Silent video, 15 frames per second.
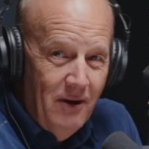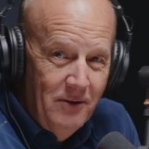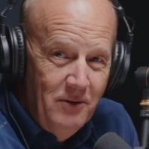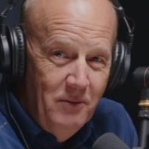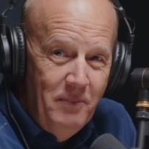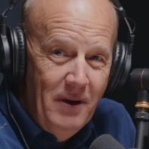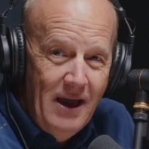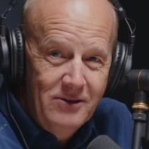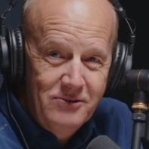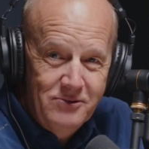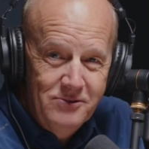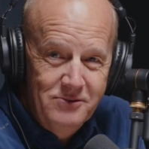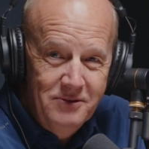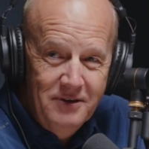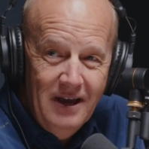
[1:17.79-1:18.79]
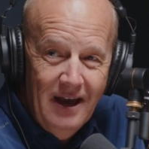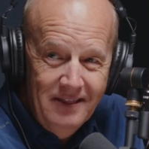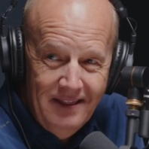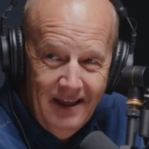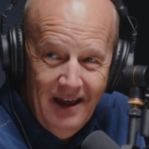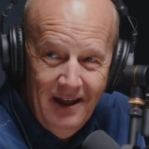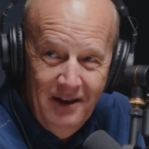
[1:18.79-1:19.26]
you pastors, you
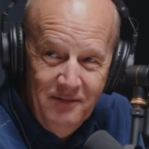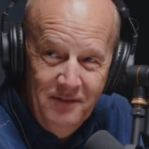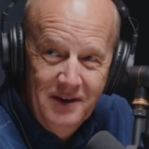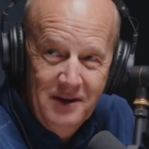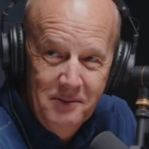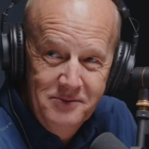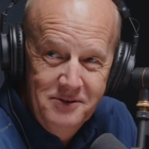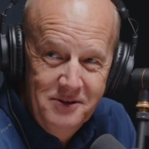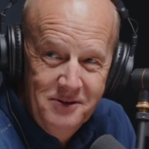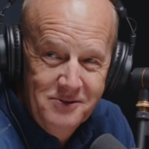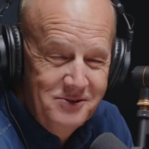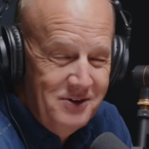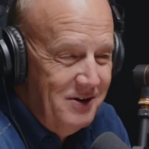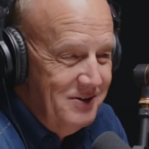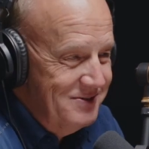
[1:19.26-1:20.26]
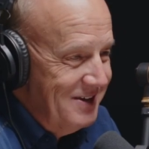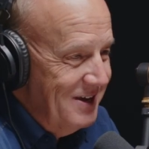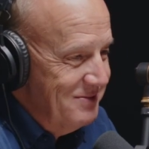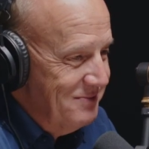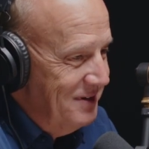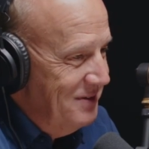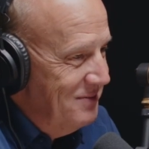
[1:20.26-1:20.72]
got that. If he comes to your church,
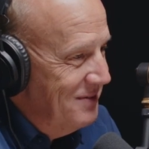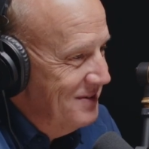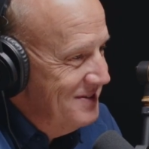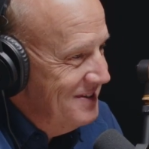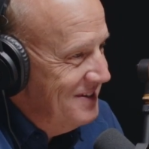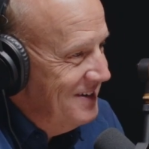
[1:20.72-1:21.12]
that's what he wants you to do.